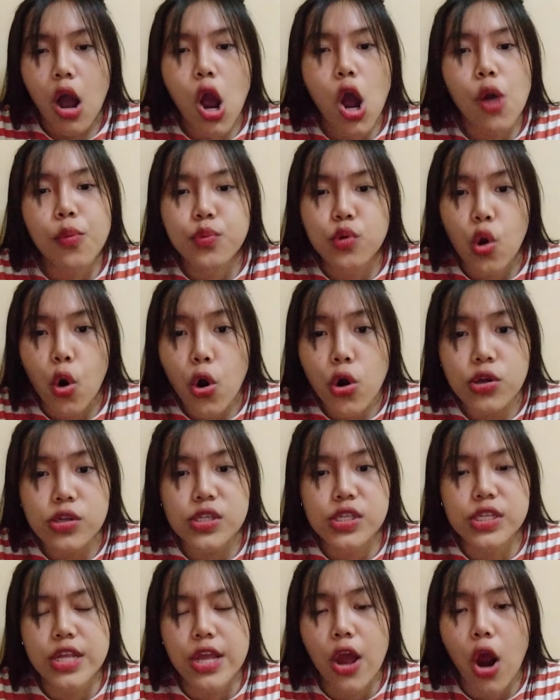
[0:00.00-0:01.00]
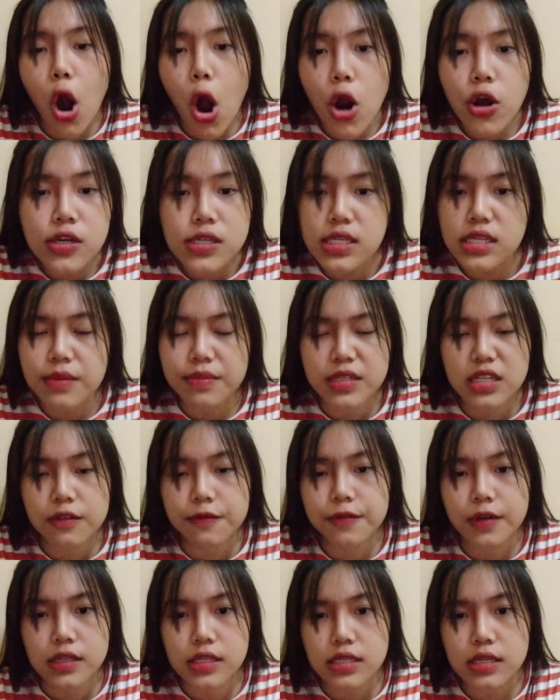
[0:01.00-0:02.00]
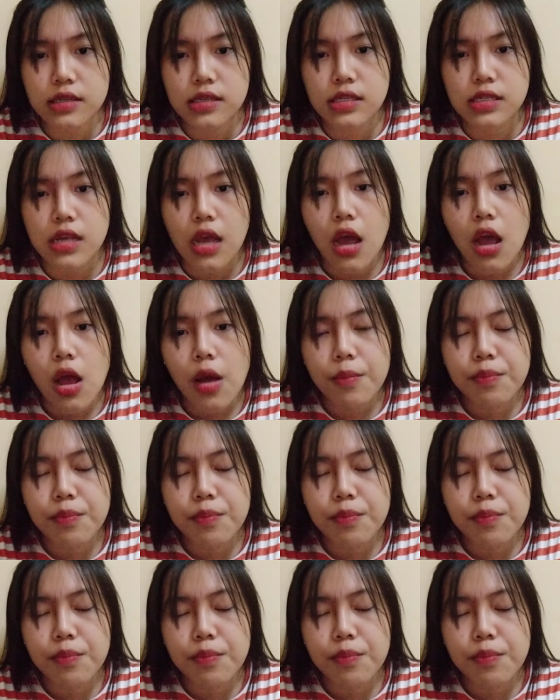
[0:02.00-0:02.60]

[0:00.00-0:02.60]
Of course, there are some differences,